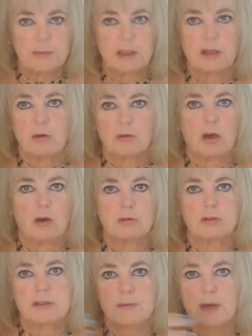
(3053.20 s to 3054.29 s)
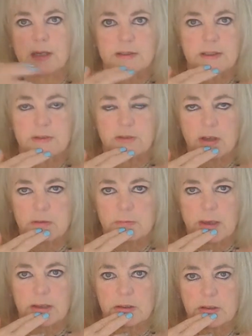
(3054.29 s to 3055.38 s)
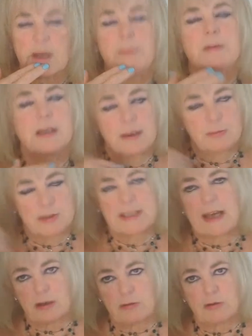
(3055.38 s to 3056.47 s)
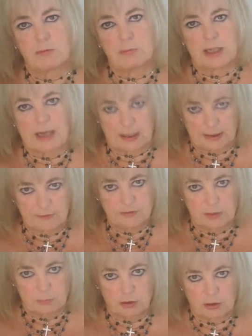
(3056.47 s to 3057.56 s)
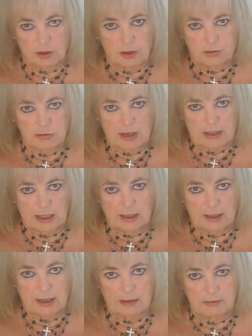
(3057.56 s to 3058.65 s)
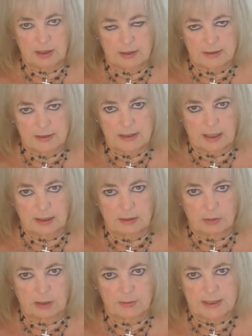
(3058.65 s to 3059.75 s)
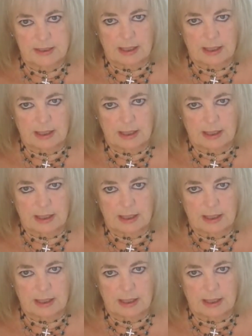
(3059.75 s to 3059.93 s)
me go cold as well, because I thought, oh my God. I mean, it was later on when I lived in one of those red light areas, like when I was in